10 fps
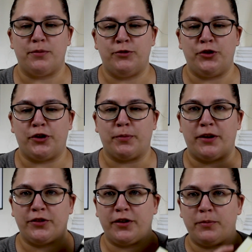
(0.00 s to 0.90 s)
New York
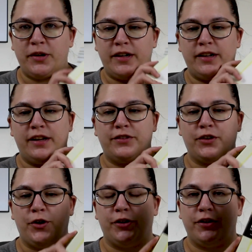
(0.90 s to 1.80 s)
Puzzle Company. It's
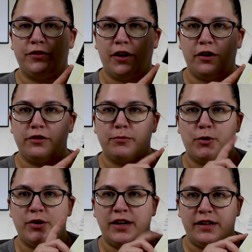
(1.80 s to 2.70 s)
called A Star Is
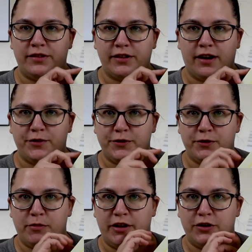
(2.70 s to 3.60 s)
Born and it's a cover
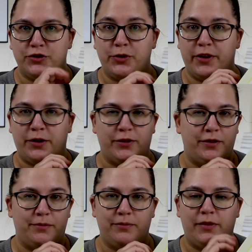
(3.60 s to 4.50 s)
from the year
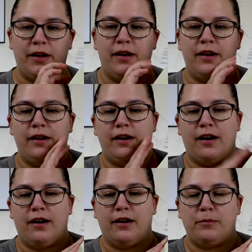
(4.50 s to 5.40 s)
2000.
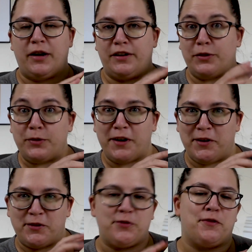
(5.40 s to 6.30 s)
I paid
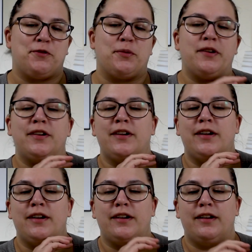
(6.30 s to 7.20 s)
$3 for this one.
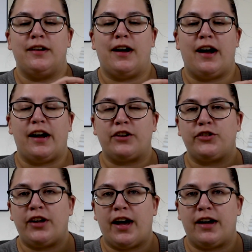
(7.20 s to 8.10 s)
I
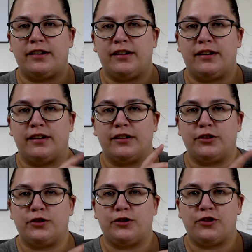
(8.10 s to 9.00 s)
actually had a
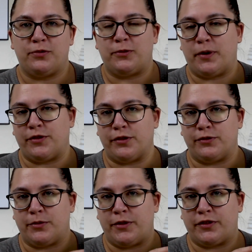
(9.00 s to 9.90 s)
Christmas puzzle
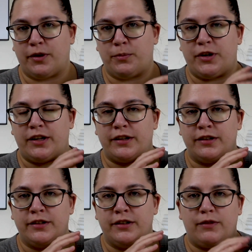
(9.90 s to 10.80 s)
from this company
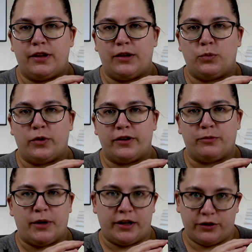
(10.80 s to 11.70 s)
in one
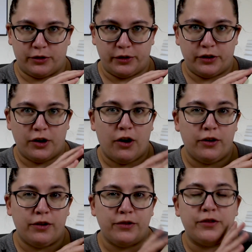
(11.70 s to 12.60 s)
of my earlier
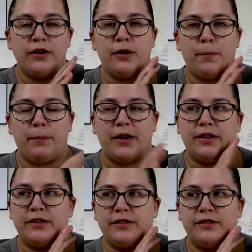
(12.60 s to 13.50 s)
hauls,
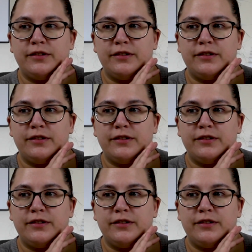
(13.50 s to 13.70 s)
but